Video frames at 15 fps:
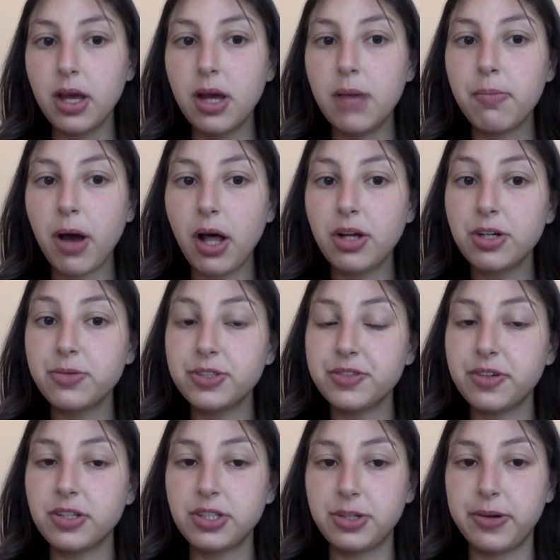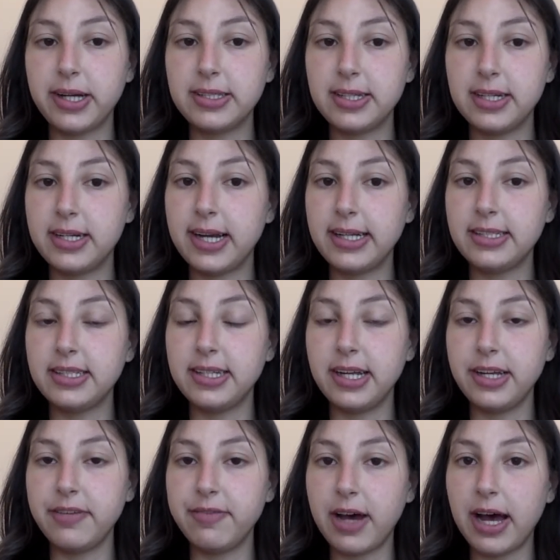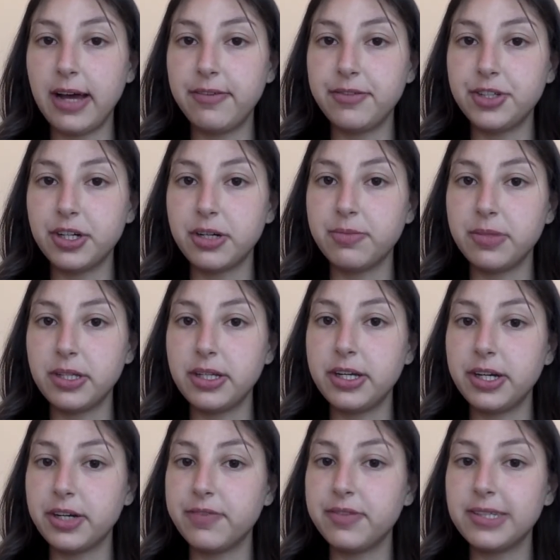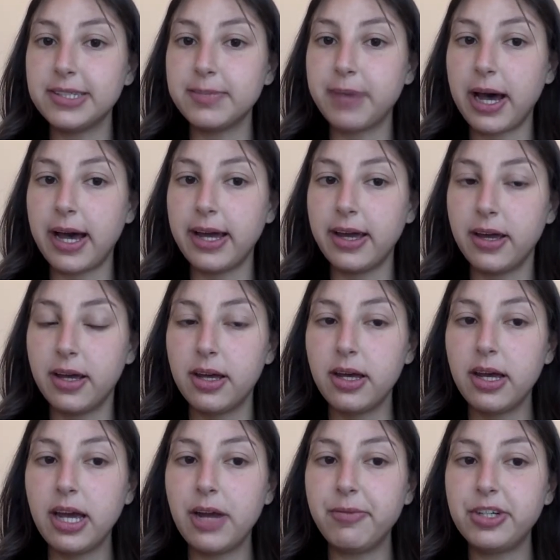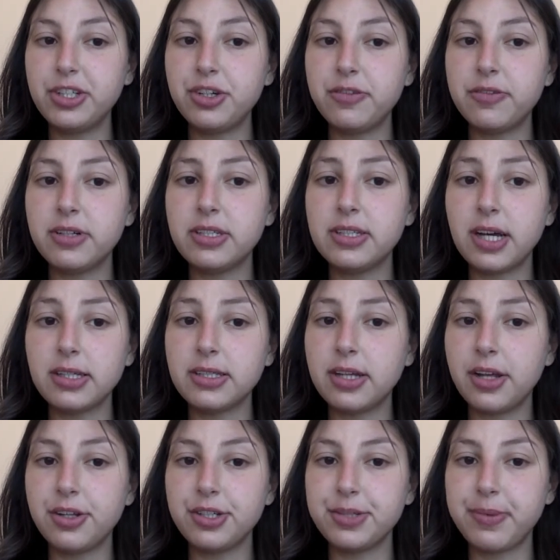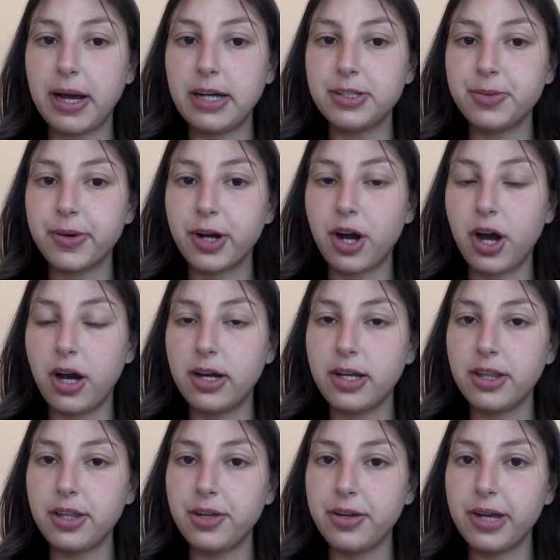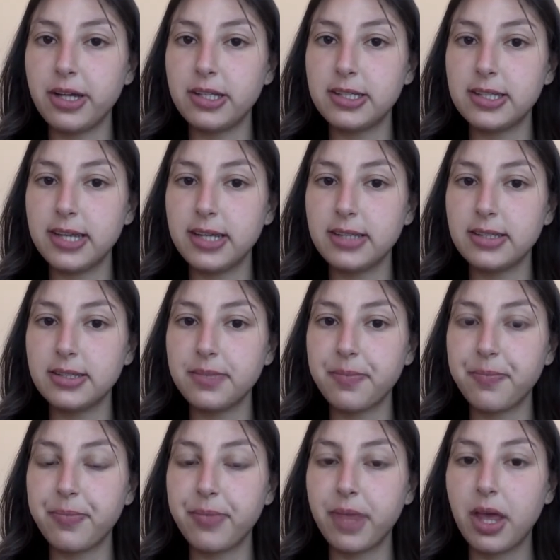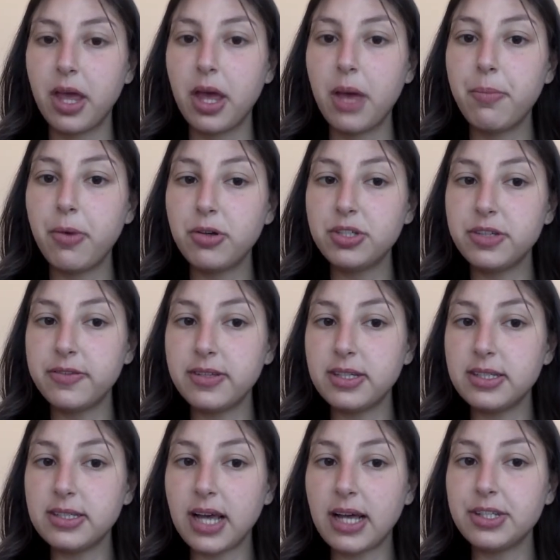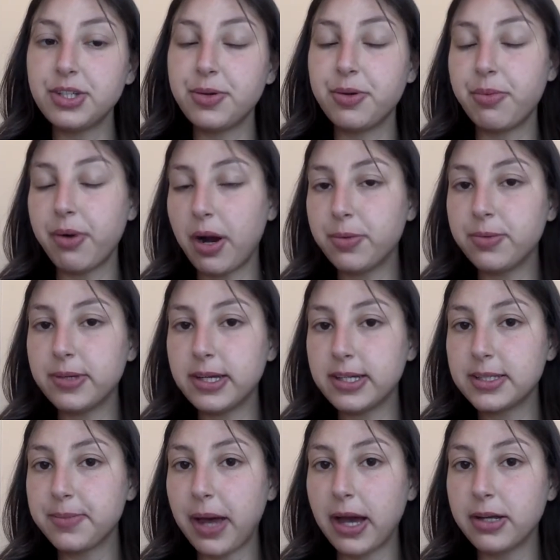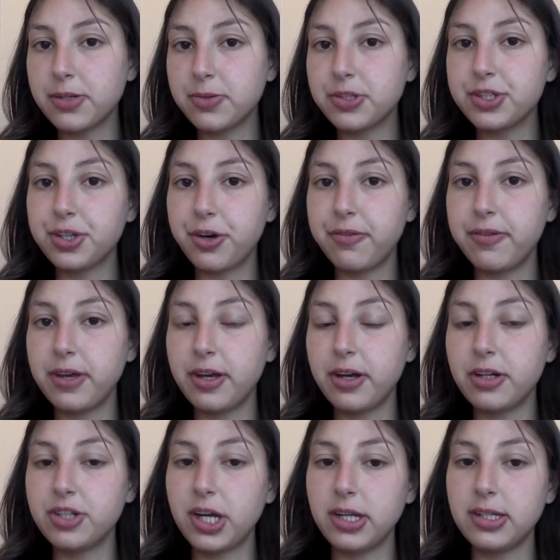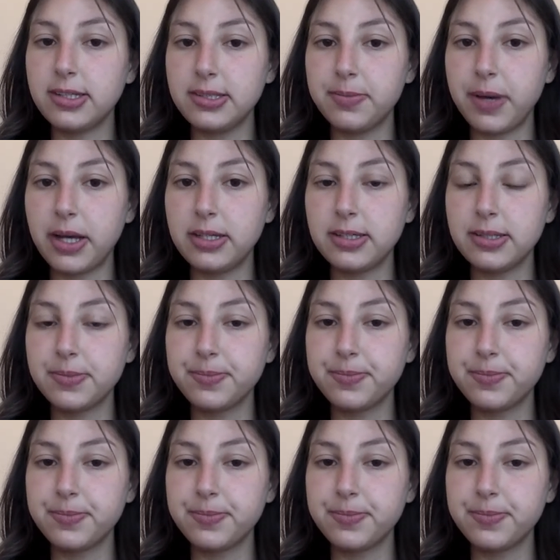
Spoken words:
Pollard was first arrested in 1985, termed the Year of the Spy, in which over a dozen other spies were caught in the United States. Most of these, as you would probably expect, were Soviet or Chinese spies.